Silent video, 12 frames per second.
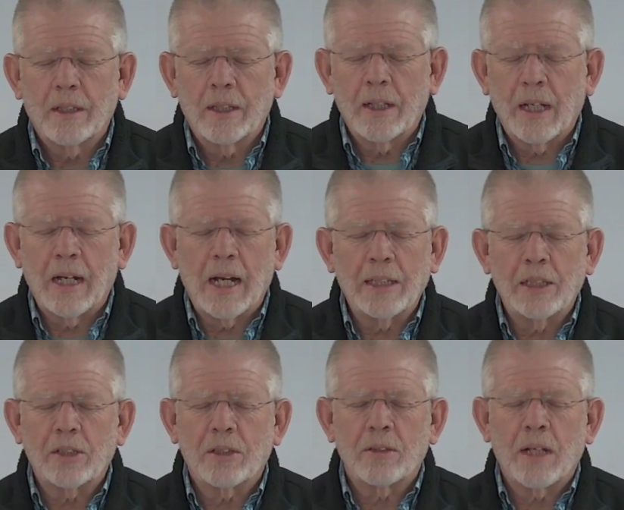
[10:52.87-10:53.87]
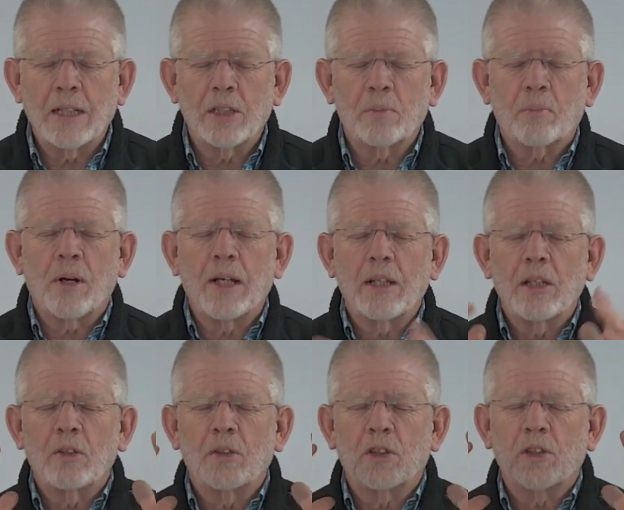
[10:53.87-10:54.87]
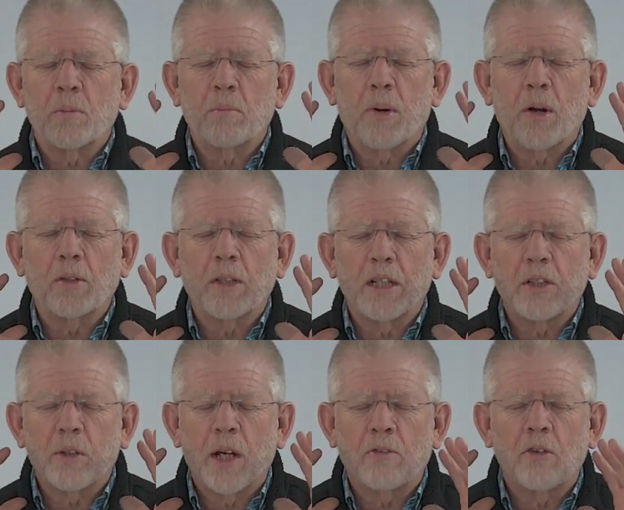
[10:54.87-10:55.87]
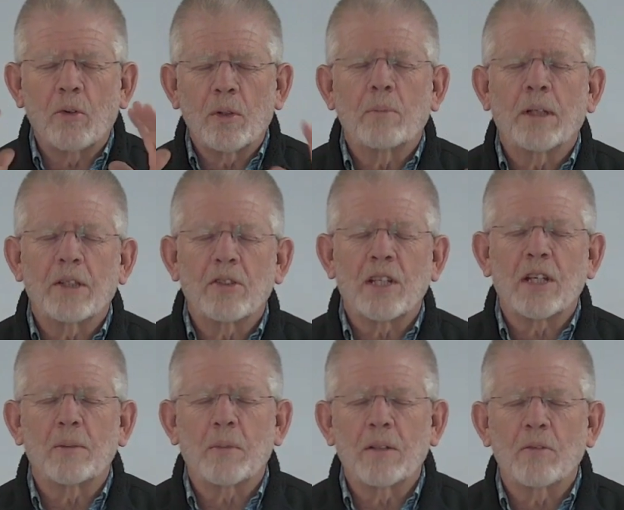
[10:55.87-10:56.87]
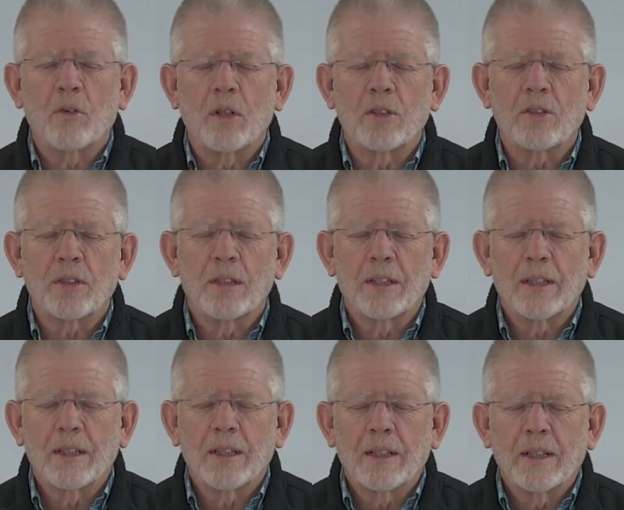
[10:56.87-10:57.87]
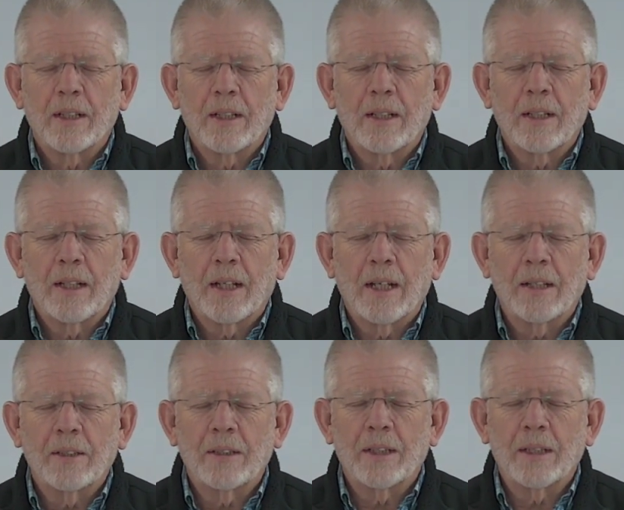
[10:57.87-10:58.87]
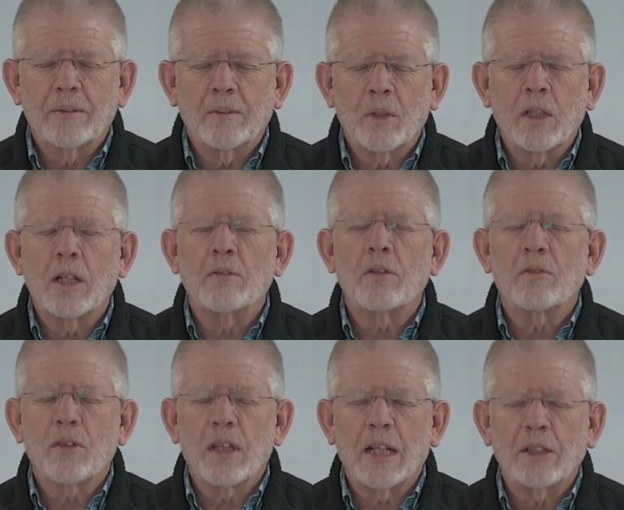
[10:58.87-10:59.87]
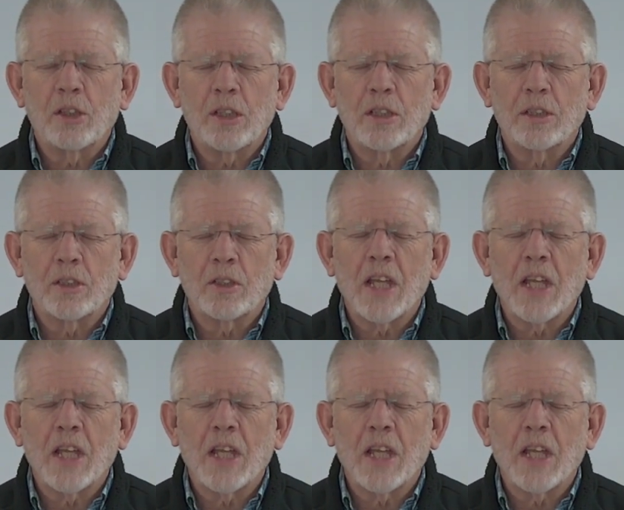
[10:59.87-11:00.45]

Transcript: And I just I just pray that you'll just impart that to everyone by the sound of my voice. And uh, we love you for that, Jesus.